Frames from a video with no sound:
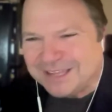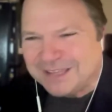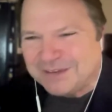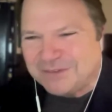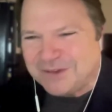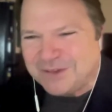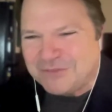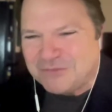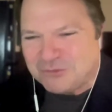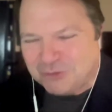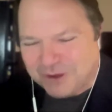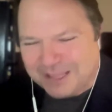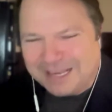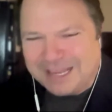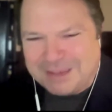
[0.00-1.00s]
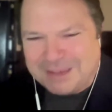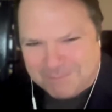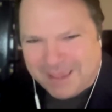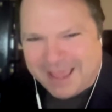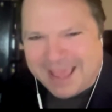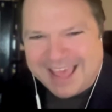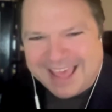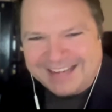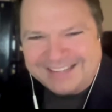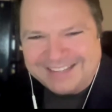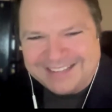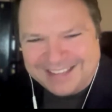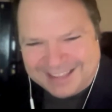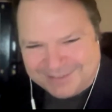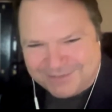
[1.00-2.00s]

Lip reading: dealing with really bad